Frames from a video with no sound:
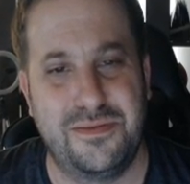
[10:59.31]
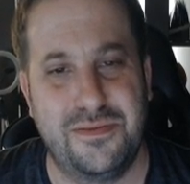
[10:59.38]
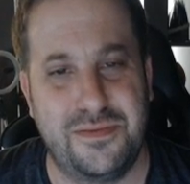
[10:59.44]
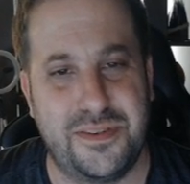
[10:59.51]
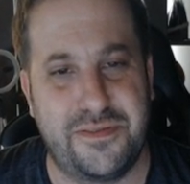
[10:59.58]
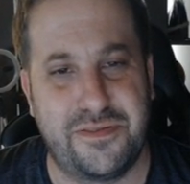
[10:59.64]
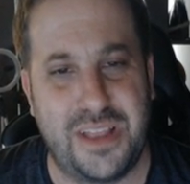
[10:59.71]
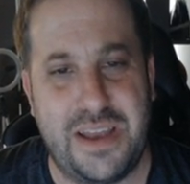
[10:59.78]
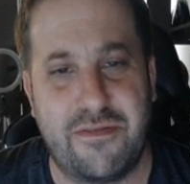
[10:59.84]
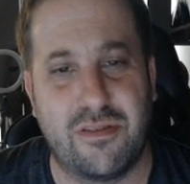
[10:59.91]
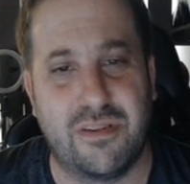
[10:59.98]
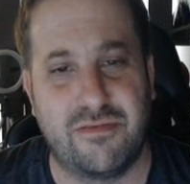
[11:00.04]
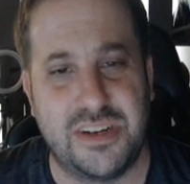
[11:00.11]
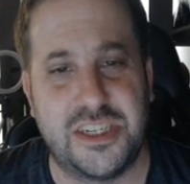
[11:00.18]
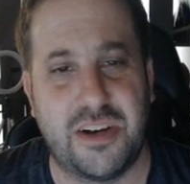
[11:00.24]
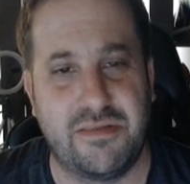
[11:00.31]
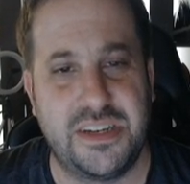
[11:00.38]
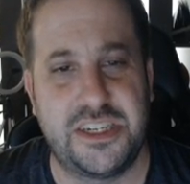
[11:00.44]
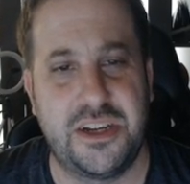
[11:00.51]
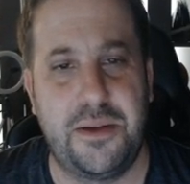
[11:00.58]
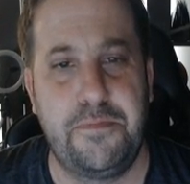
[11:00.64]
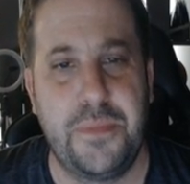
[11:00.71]
the flavor of rica
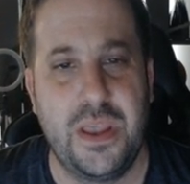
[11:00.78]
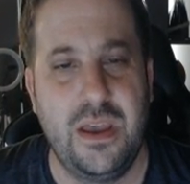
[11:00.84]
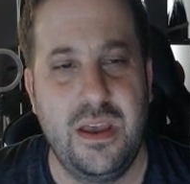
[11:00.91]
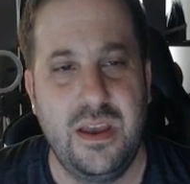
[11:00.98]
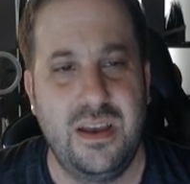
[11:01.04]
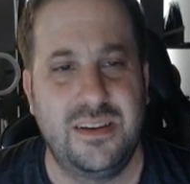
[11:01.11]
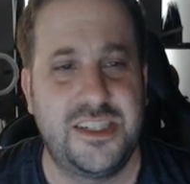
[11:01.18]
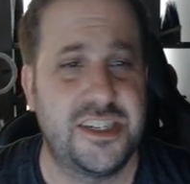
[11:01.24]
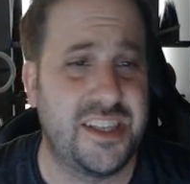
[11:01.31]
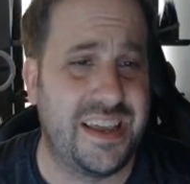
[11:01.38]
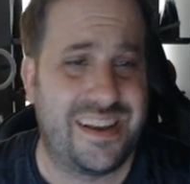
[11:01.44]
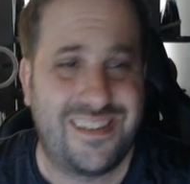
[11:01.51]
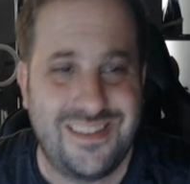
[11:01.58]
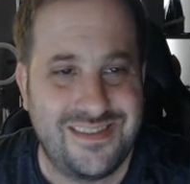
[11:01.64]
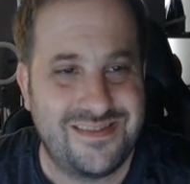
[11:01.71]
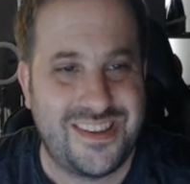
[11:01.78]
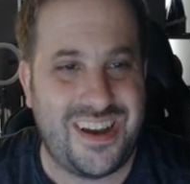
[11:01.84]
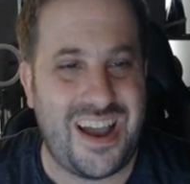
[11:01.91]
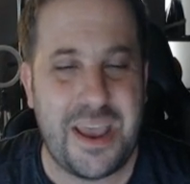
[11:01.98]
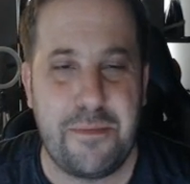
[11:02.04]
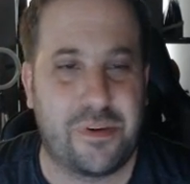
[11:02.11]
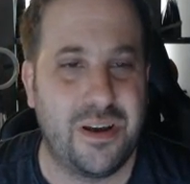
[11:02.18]
rica. Just like the
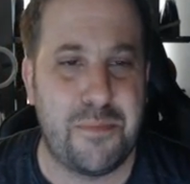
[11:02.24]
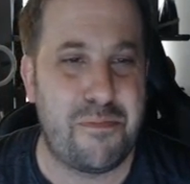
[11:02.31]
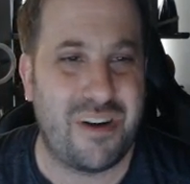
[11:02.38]
ayam geprek